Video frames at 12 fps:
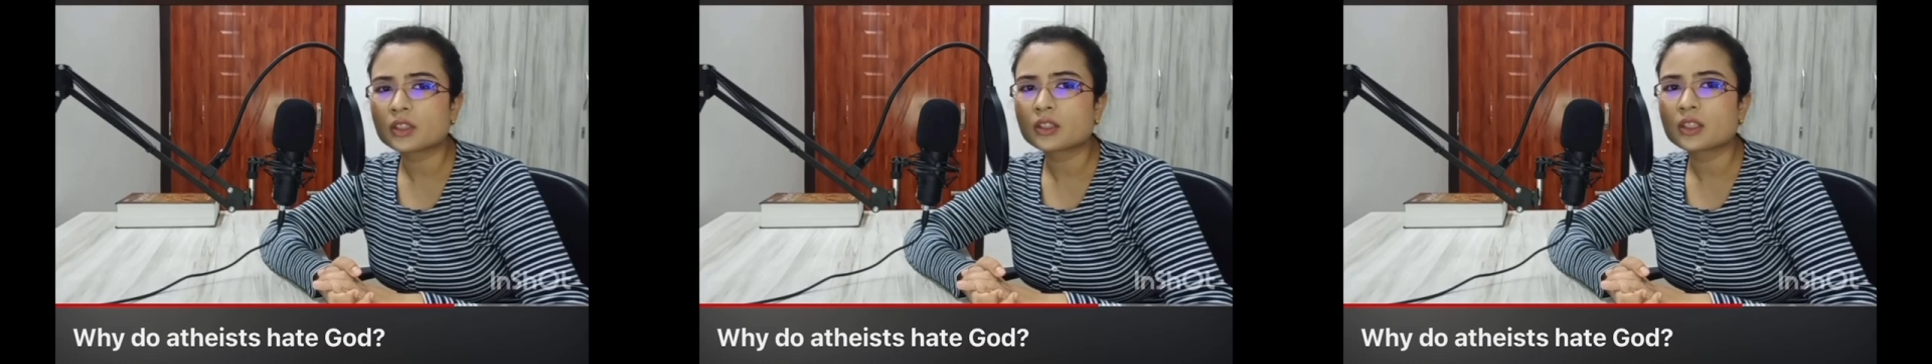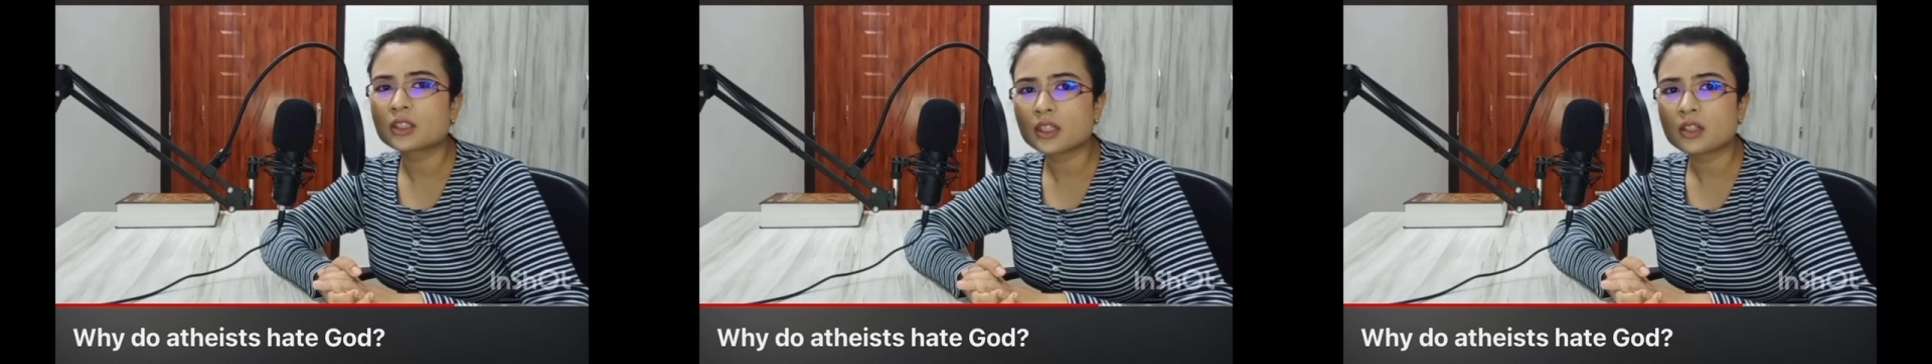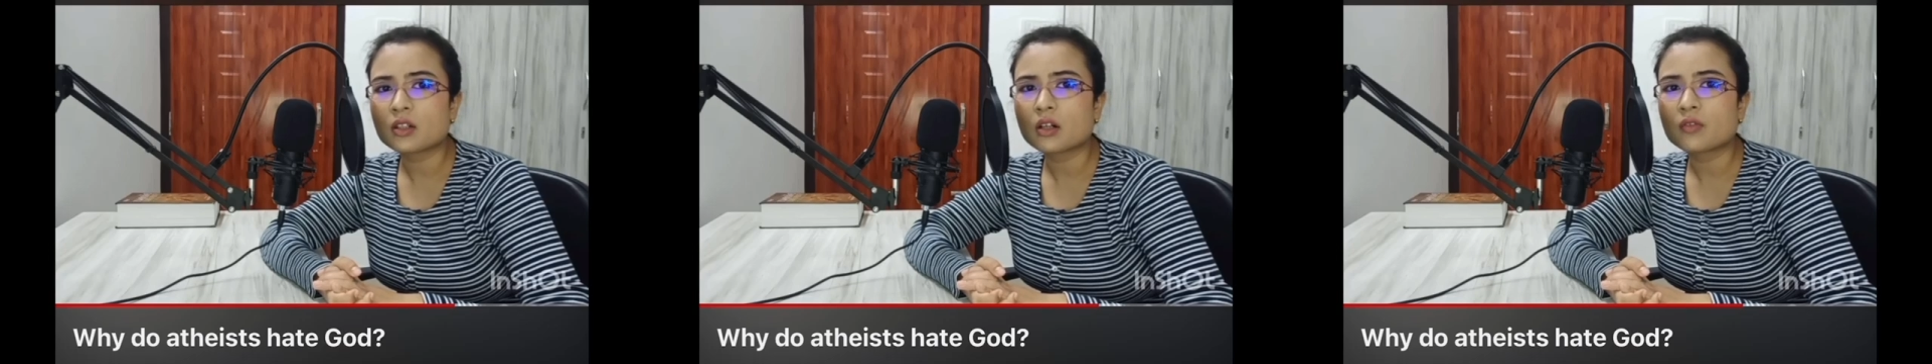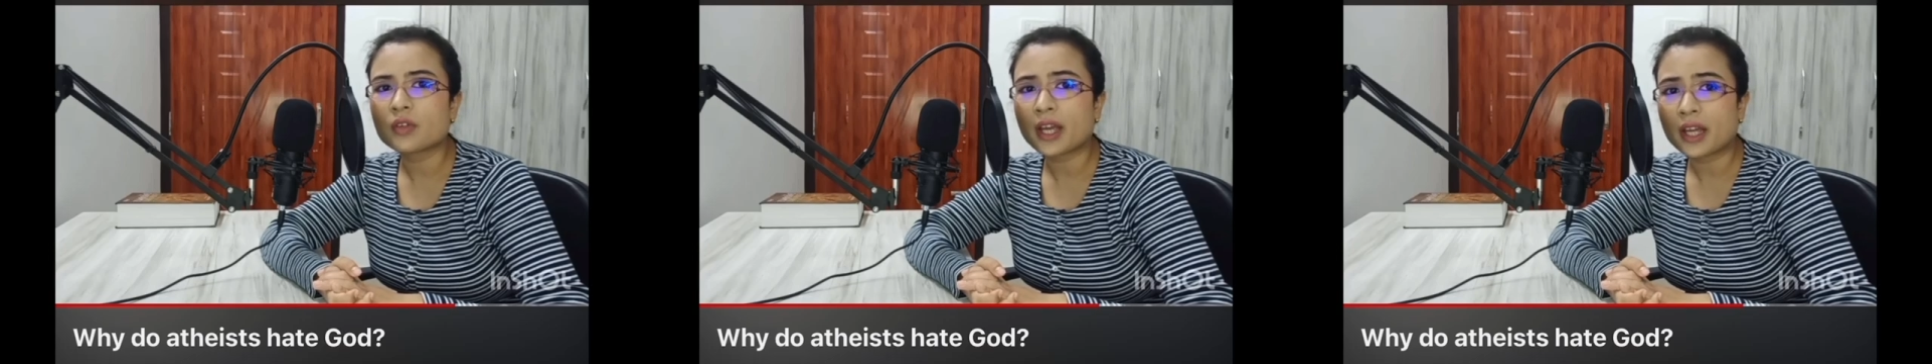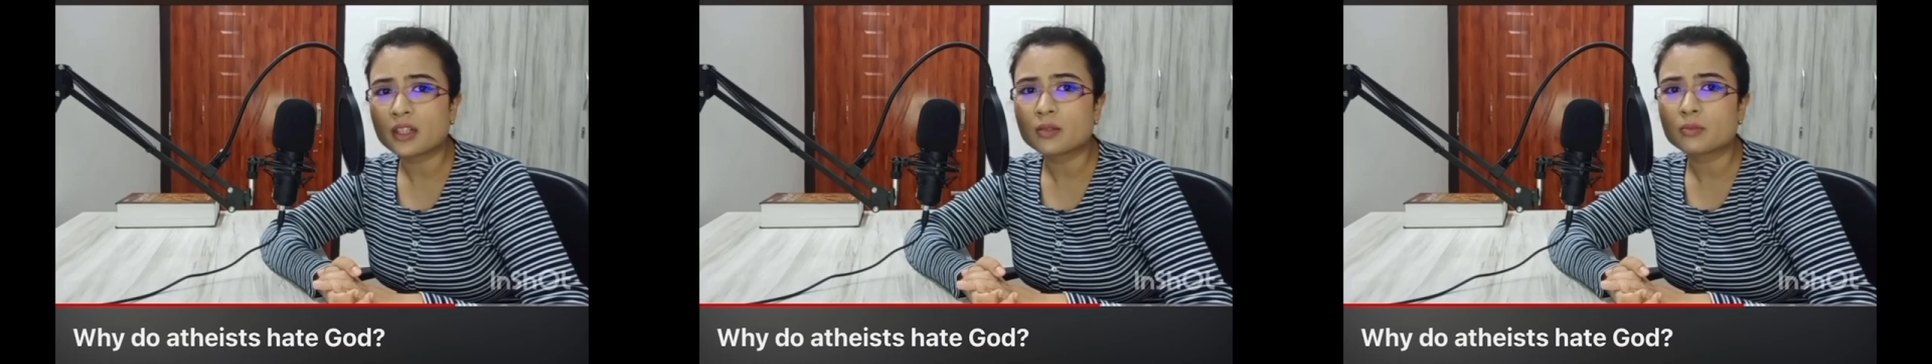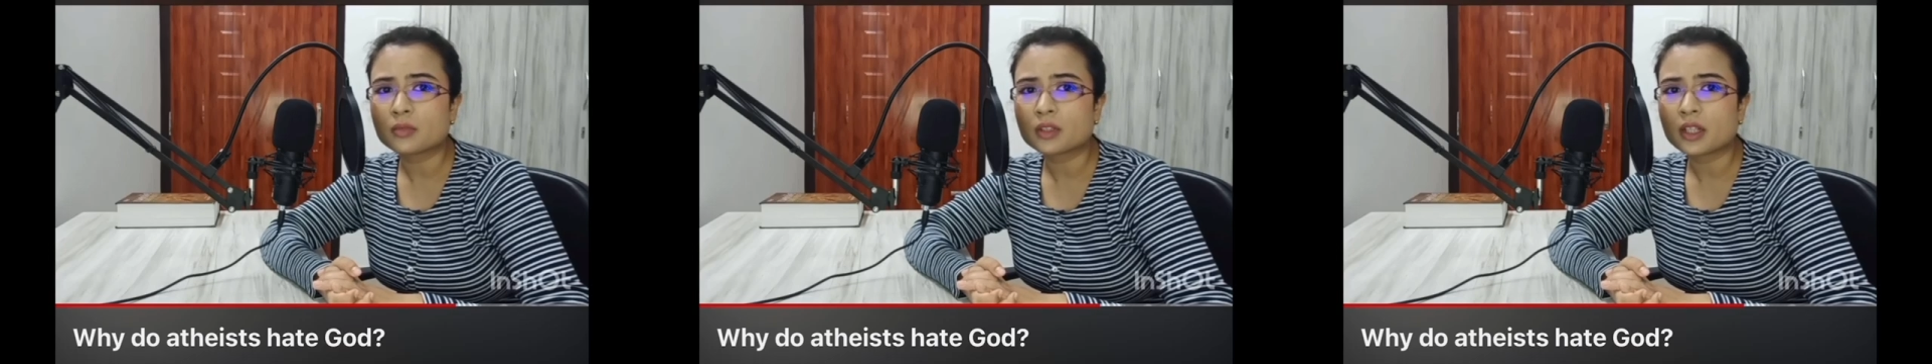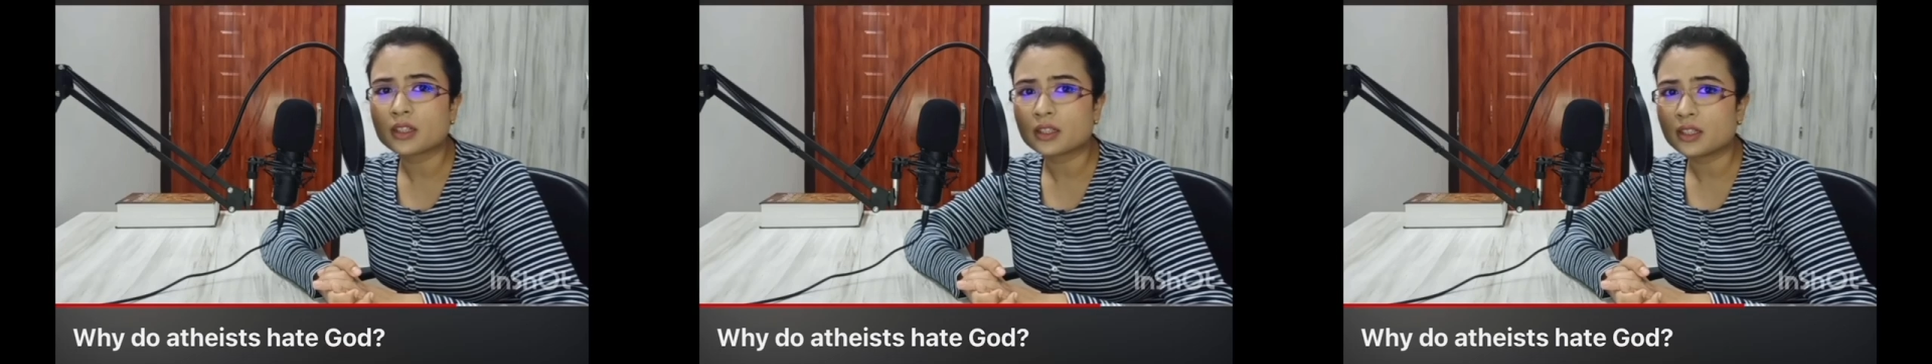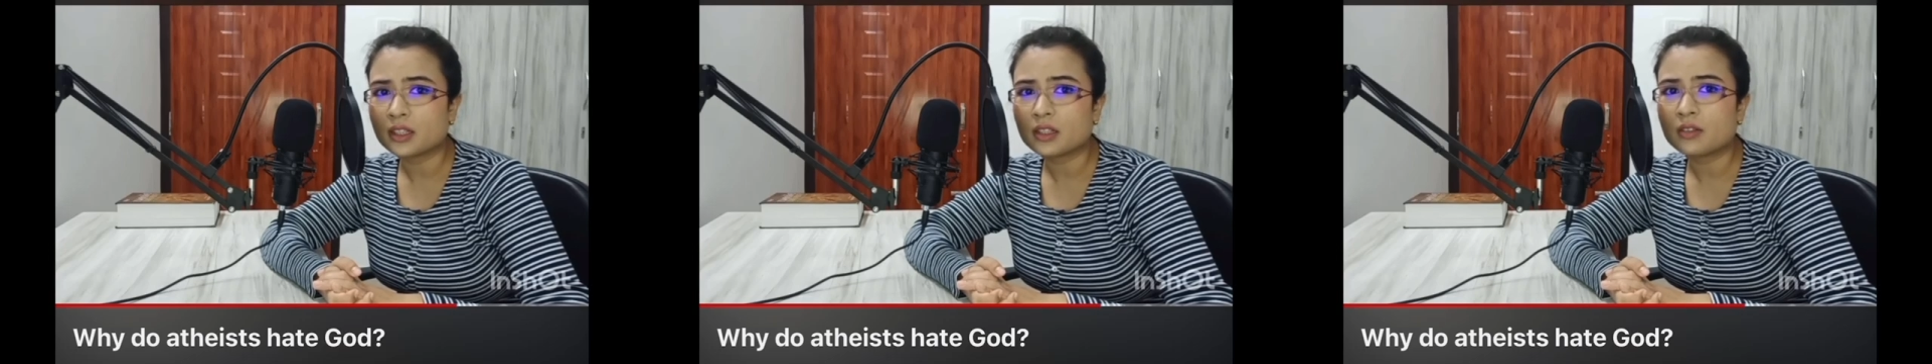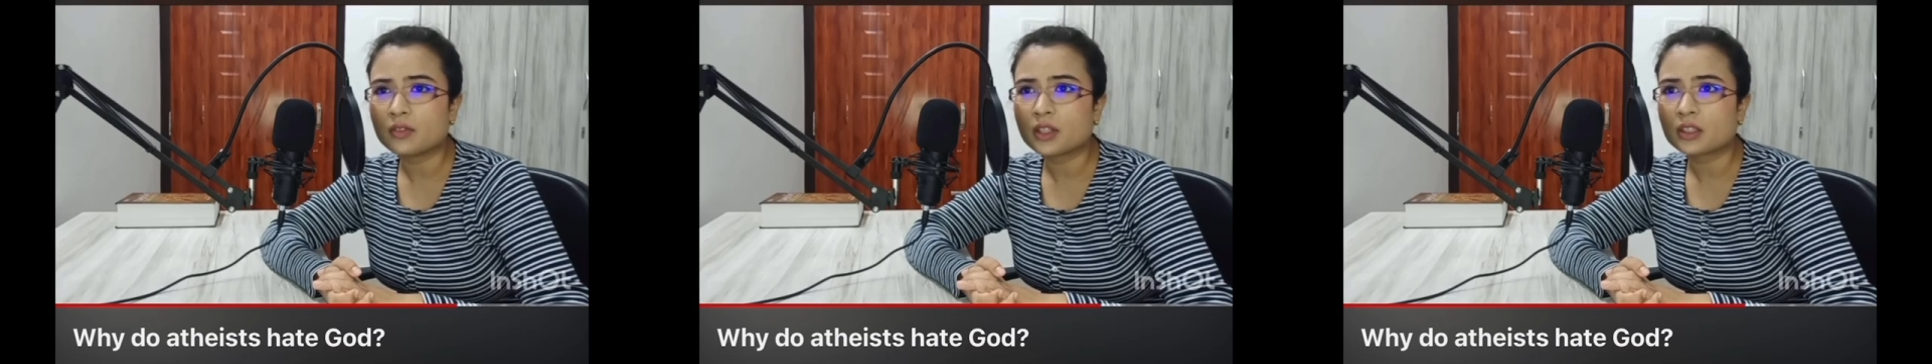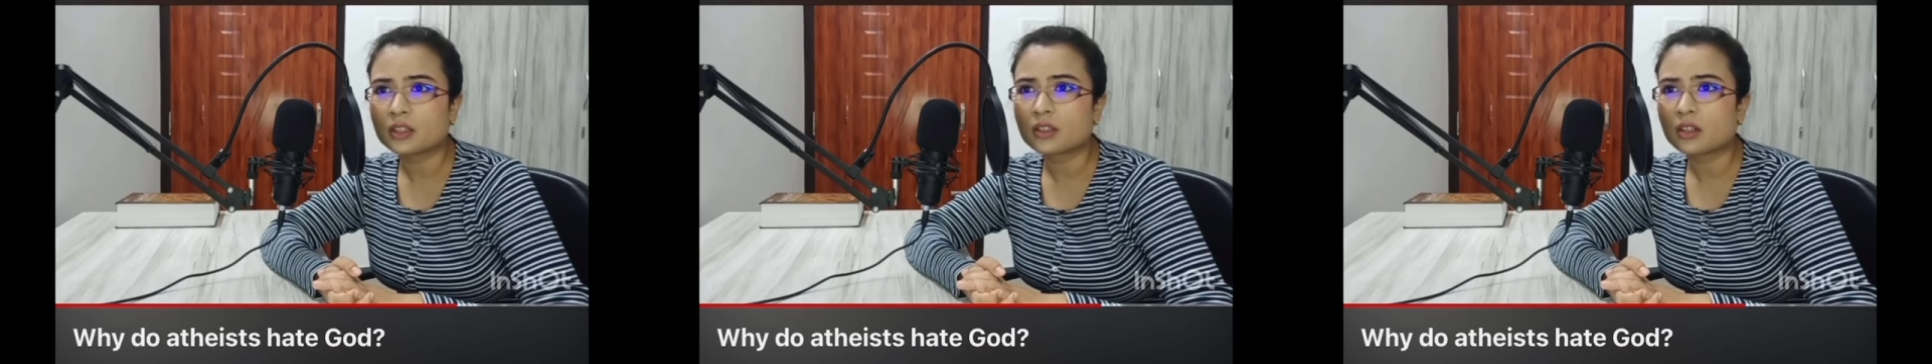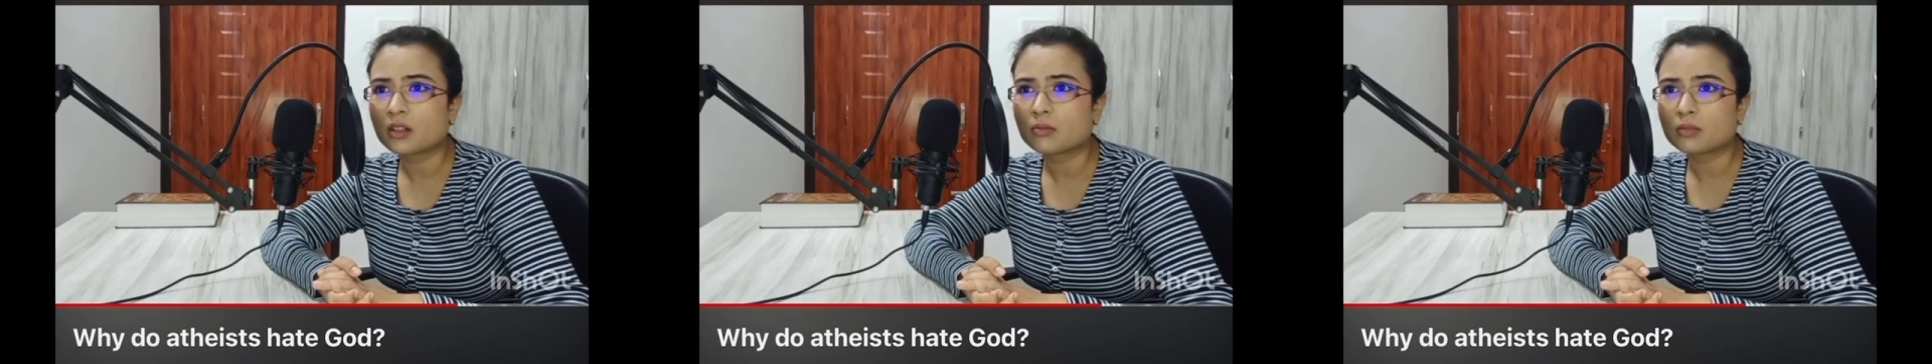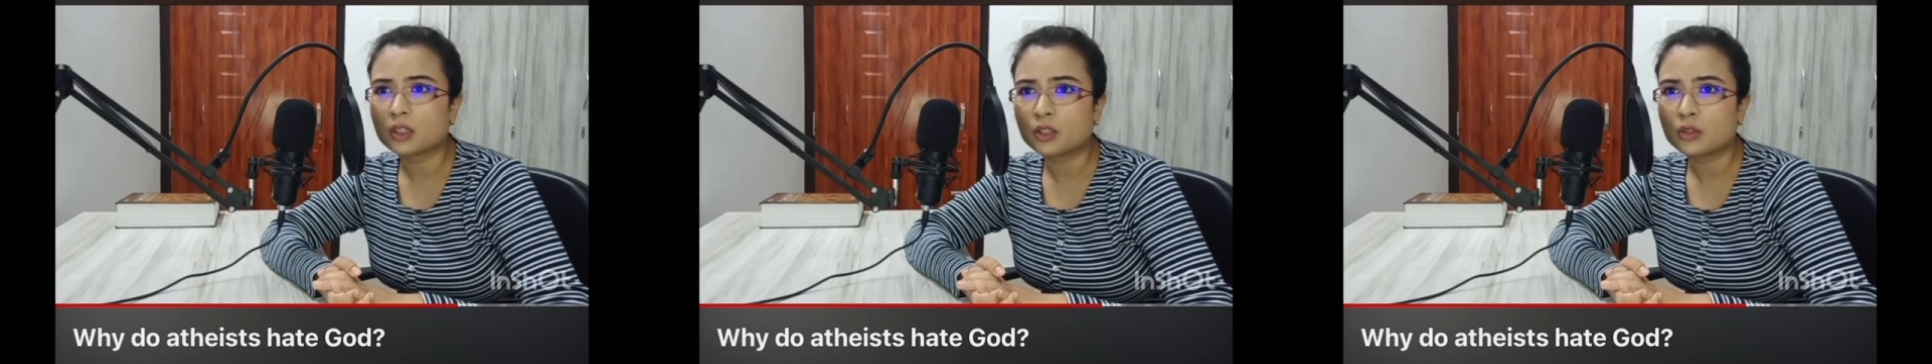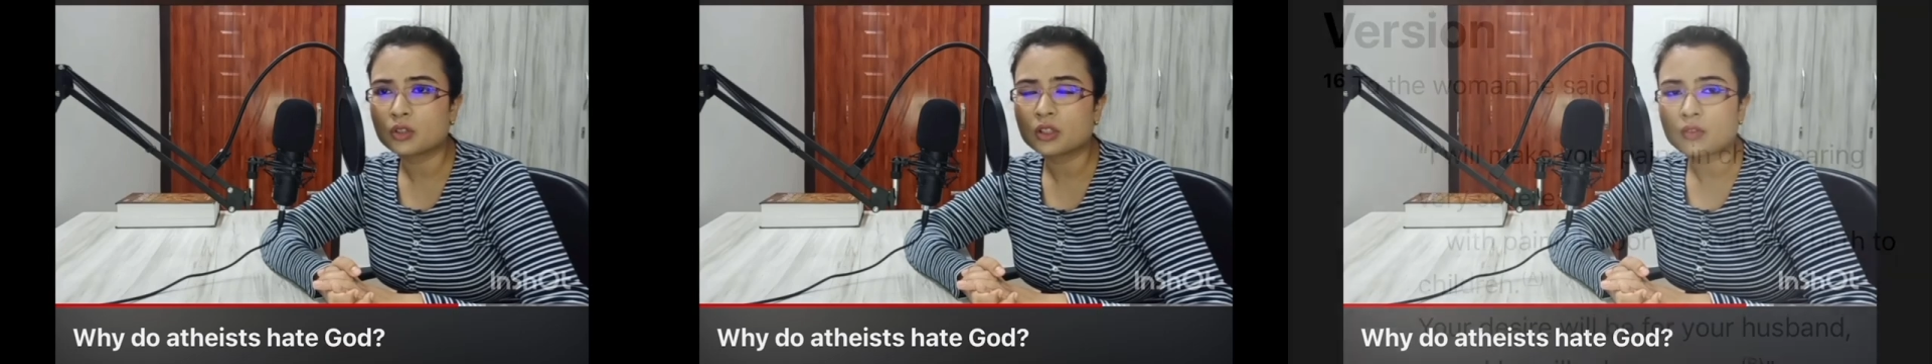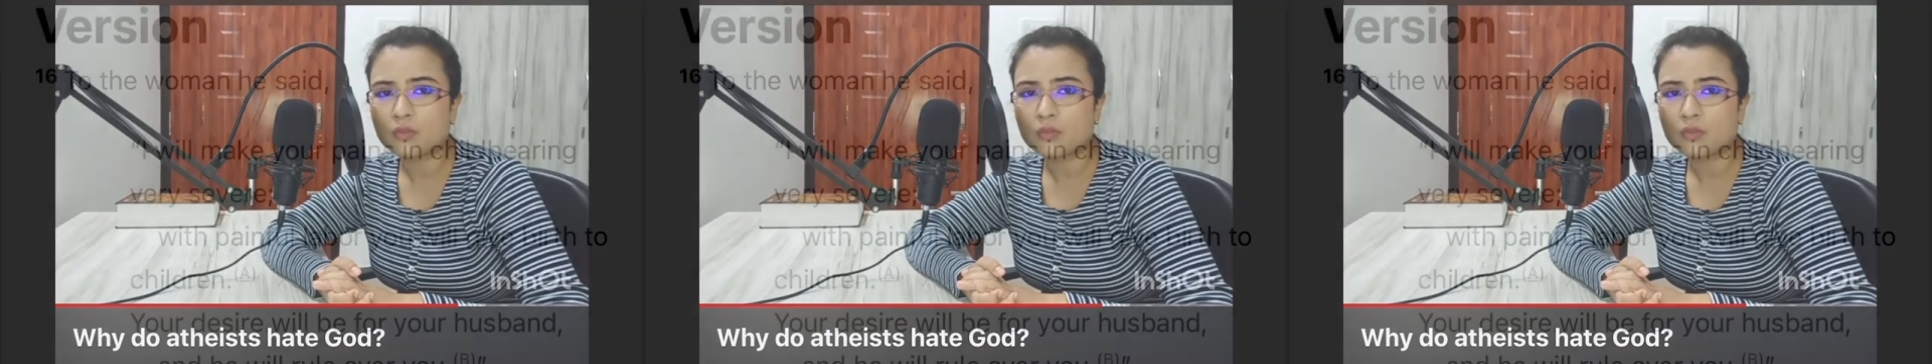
It was the sin of Adam and Eve that induced the